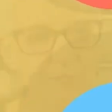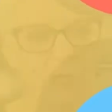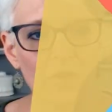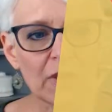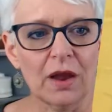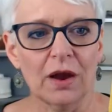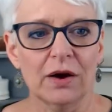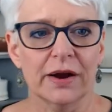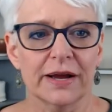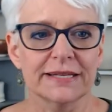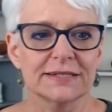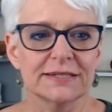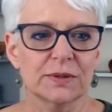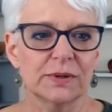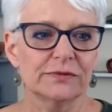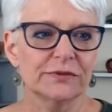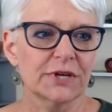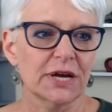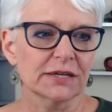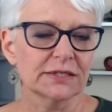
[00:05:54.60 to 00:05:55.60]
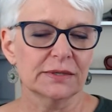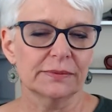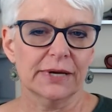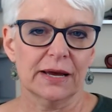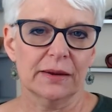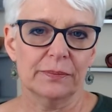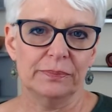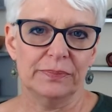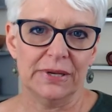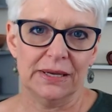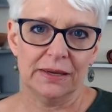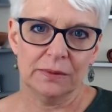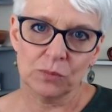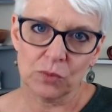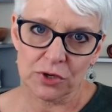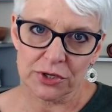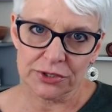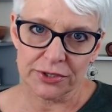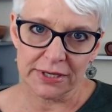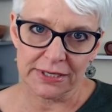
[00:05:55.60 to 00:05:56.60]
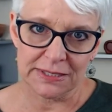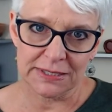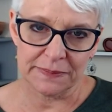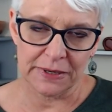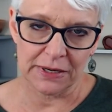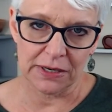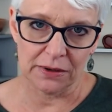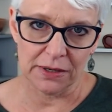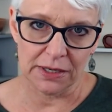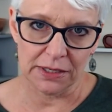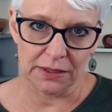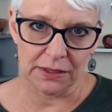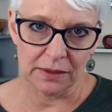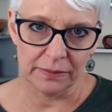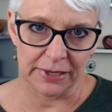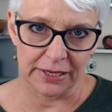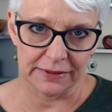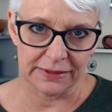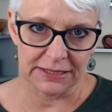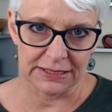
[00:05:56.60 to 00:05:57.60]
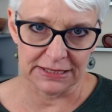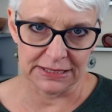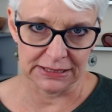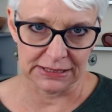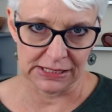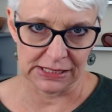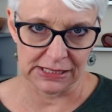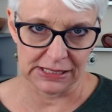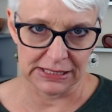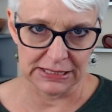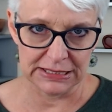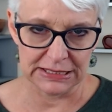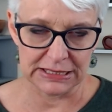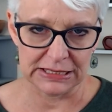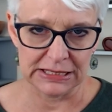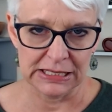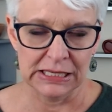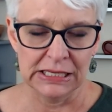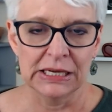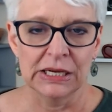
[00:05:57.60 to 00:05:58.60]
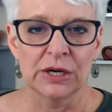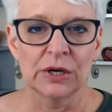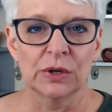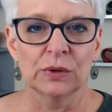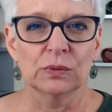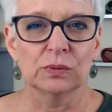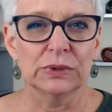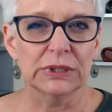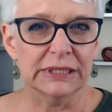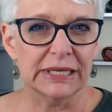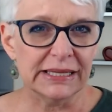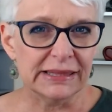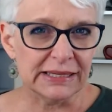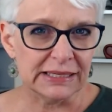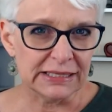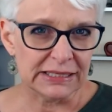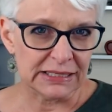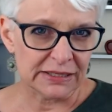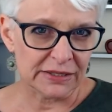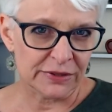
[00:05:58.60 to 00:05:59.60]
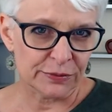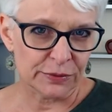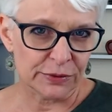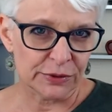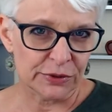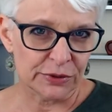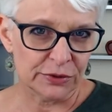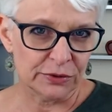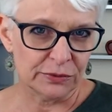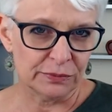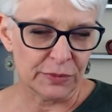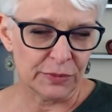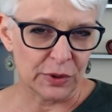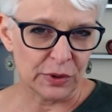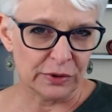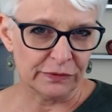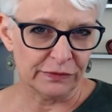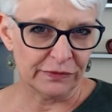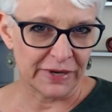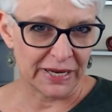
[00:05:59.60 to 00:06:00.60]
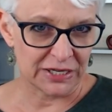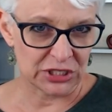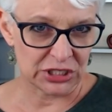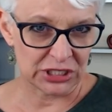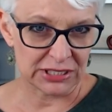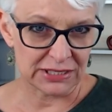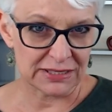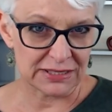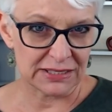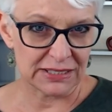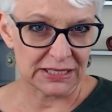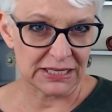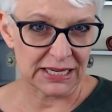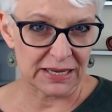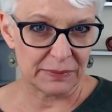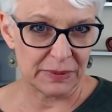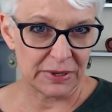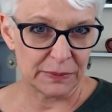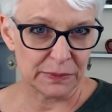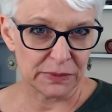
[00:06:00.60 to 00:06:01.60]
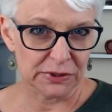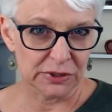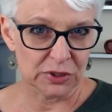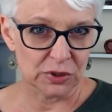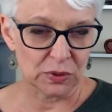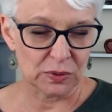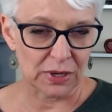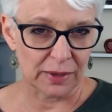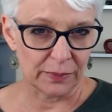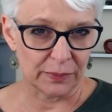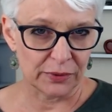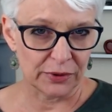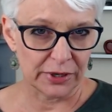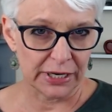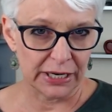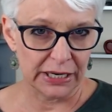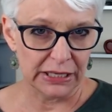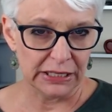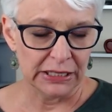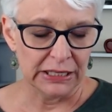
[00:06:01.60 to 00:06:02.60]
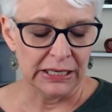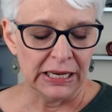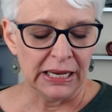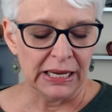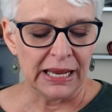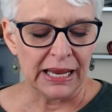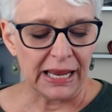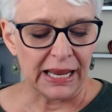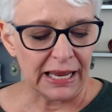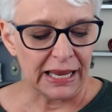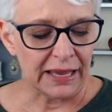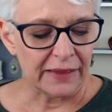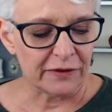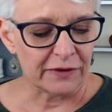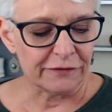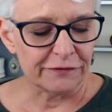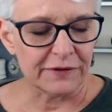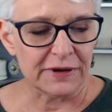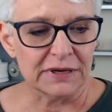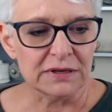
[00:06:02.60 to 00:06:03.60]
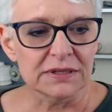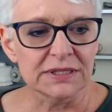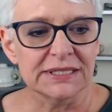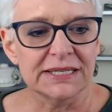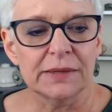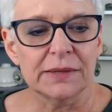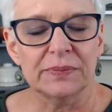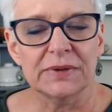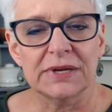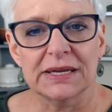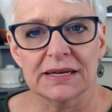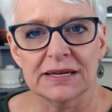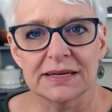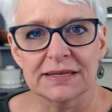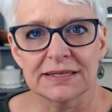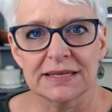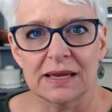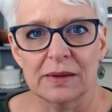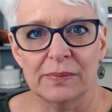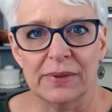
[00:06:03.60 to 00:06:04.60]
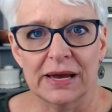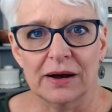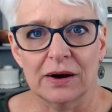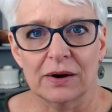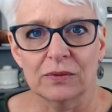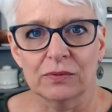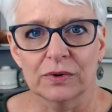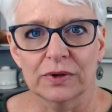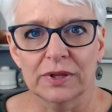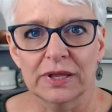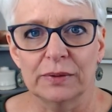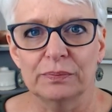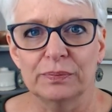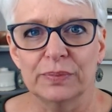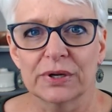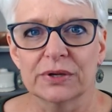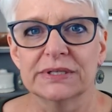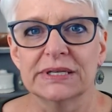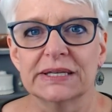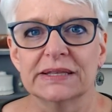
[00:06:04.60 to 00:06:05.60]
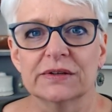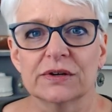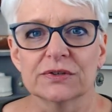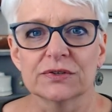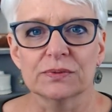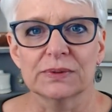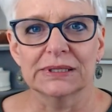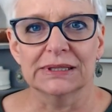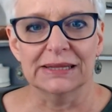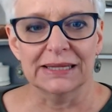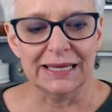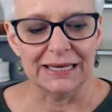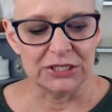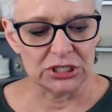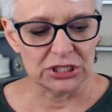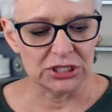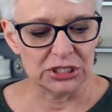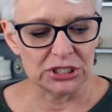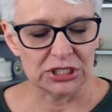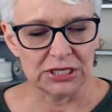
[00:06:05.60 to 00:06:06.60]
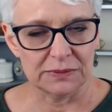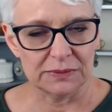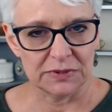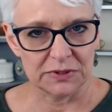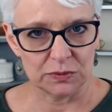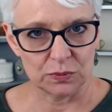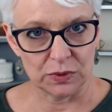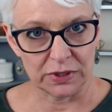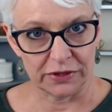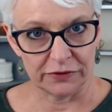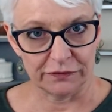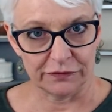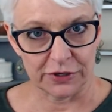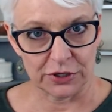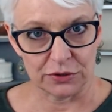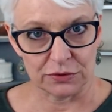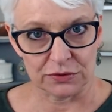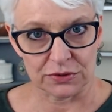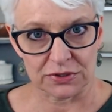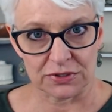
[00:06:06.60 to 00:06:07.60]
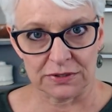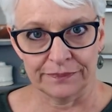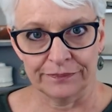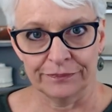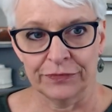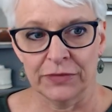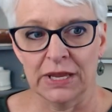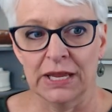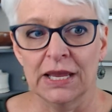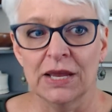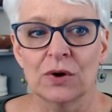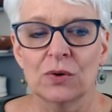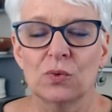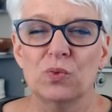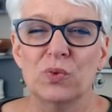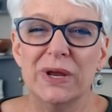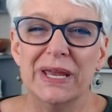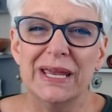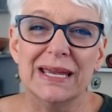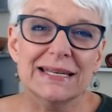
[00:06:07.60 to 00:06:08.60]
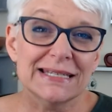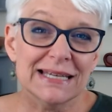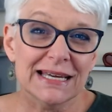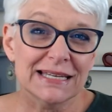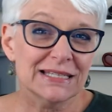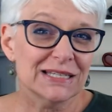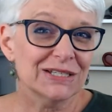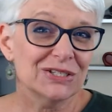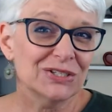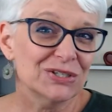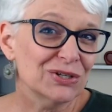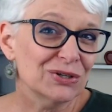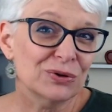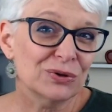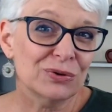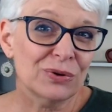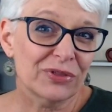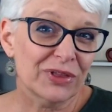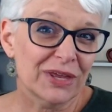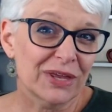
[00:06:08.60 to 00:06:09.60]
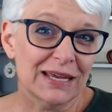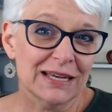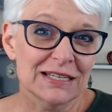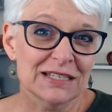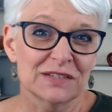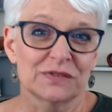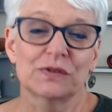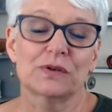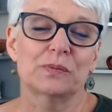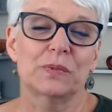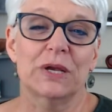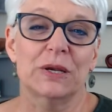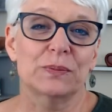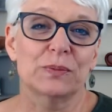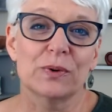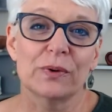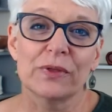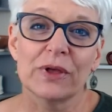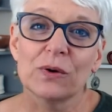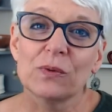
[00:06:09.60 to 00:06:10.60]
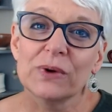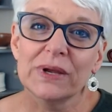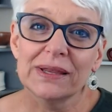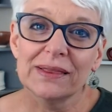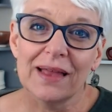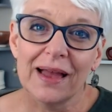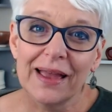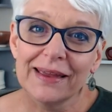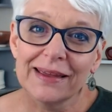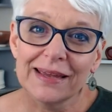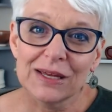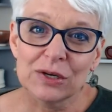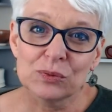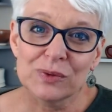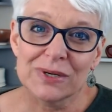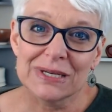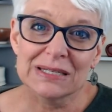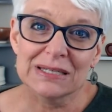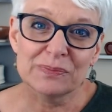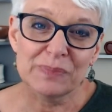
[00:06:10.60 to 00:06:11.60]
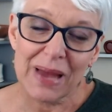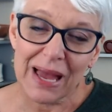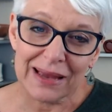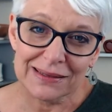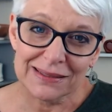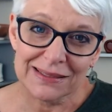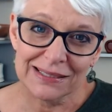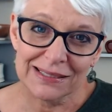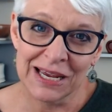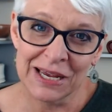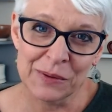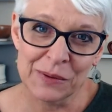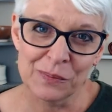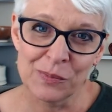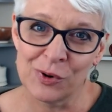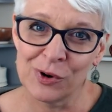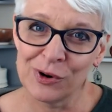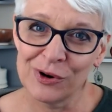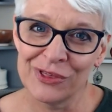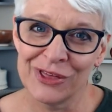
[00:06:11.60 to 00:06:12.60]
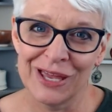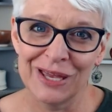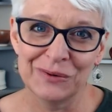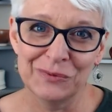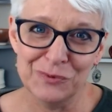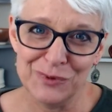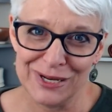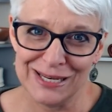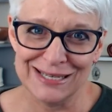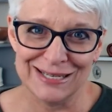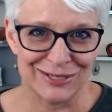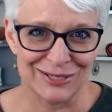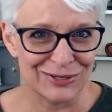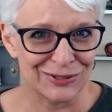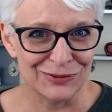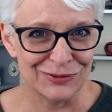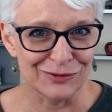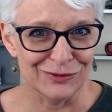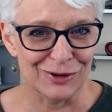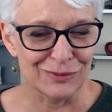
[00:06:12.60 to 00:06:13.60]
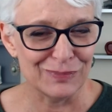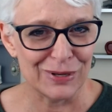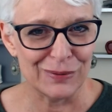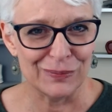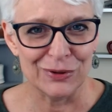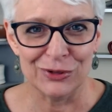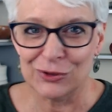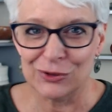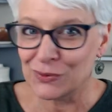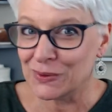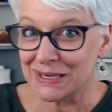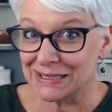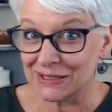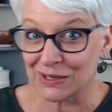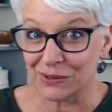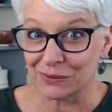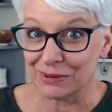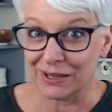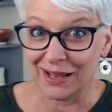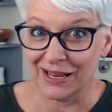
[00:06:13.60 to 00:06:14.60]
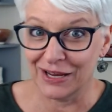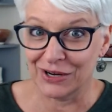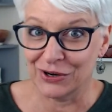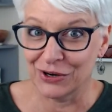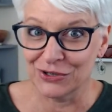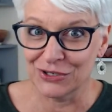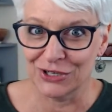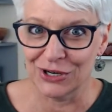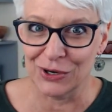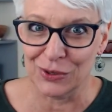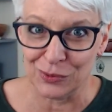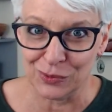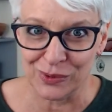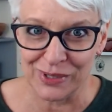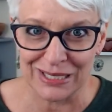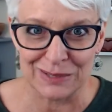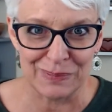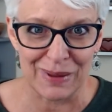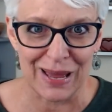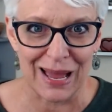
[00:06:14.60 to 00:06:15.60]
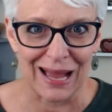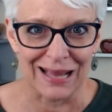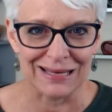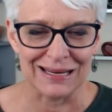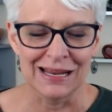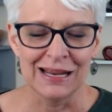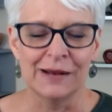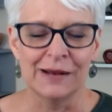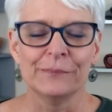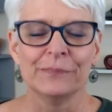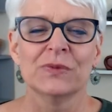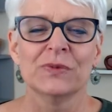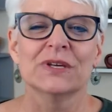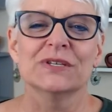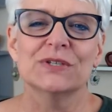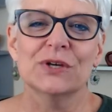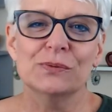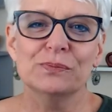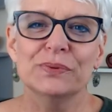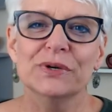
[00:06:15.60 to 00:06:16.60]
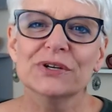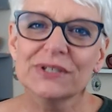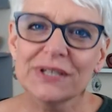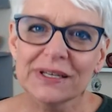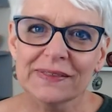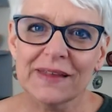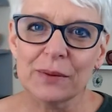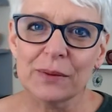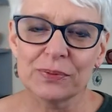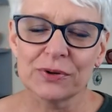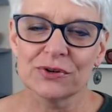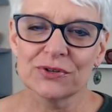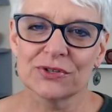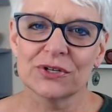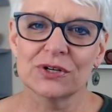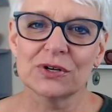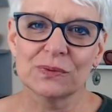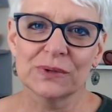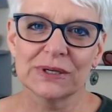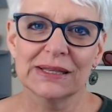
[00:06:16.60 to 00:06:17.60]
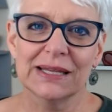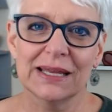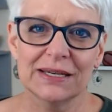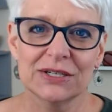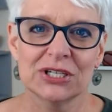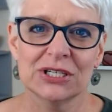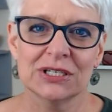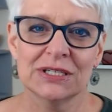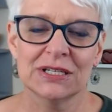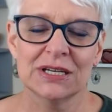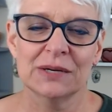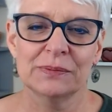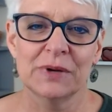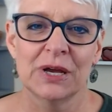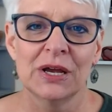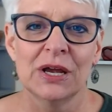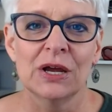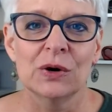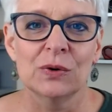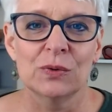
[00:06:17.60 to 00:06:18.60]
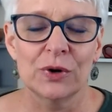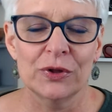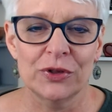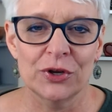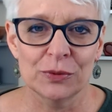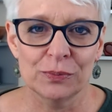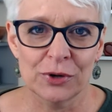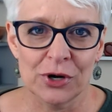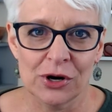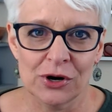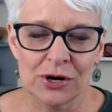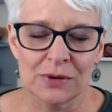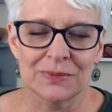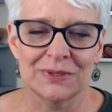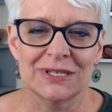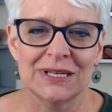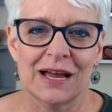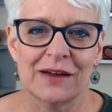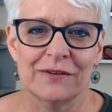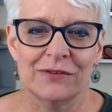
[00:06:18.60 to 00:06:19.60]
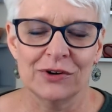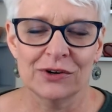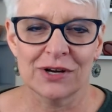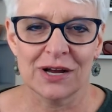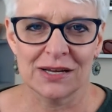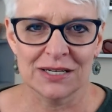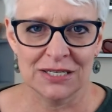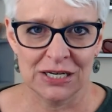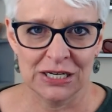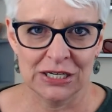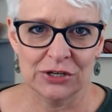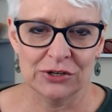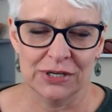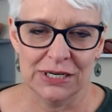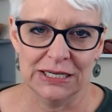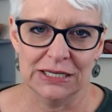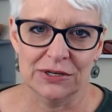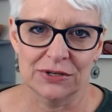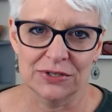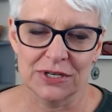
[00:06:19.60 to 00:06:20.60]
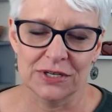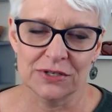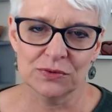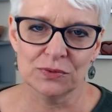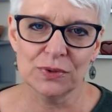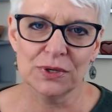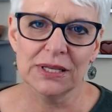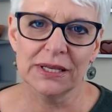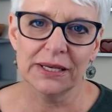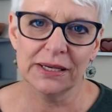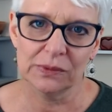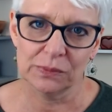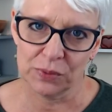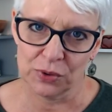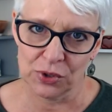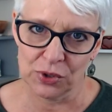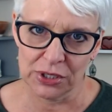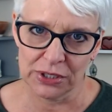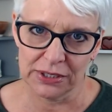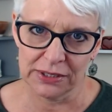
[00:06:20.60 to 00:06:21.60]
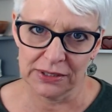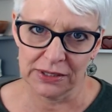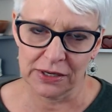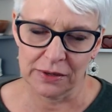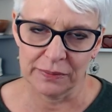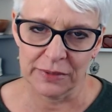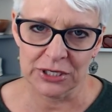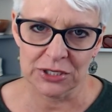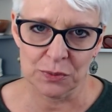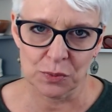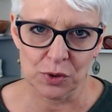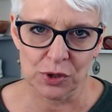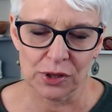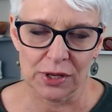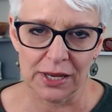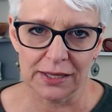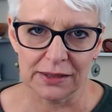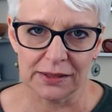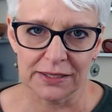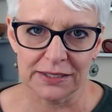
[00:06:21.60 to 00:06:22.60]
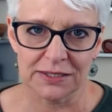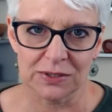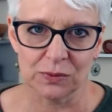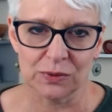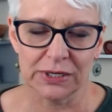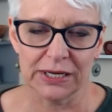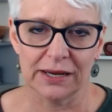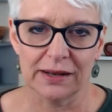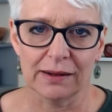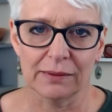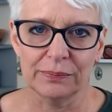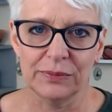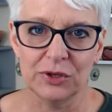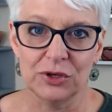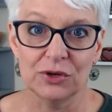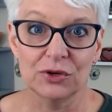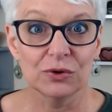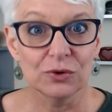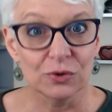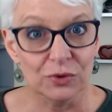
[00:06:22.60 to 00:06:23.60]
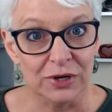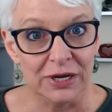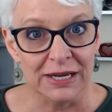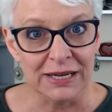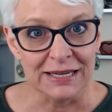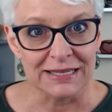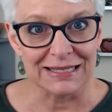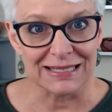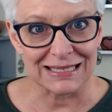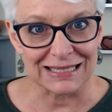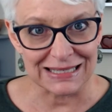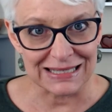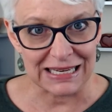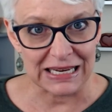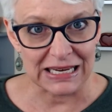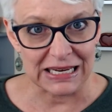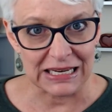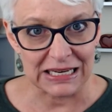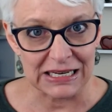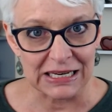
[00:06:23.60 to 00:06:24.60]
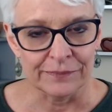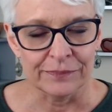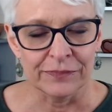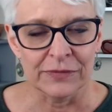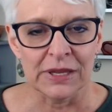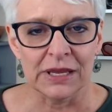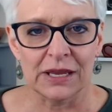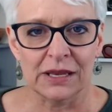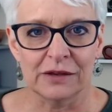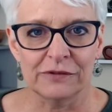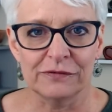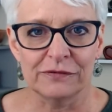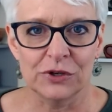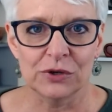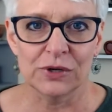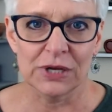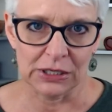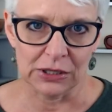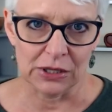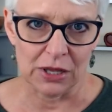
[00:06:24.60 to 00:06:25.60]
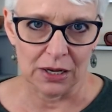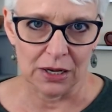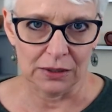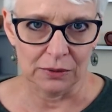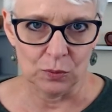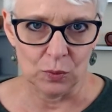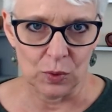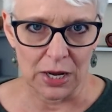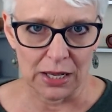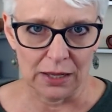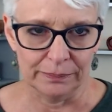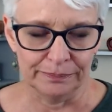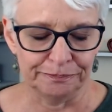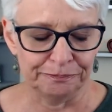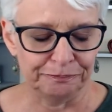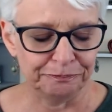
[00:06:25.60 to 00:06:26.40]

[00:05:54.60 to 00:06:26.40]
All right, so we've talked about being more transparent about the deadlines, really thinking through motivations to get people to cooperate, and the final tip is about really building those relationships with folks. We tend to do things for people that we like and respect more than we do for people who we don't like or don't respect. So building that personal relationship with your program staff, your content creators is really important. They're much more likely to want to help you succeed if you get along well.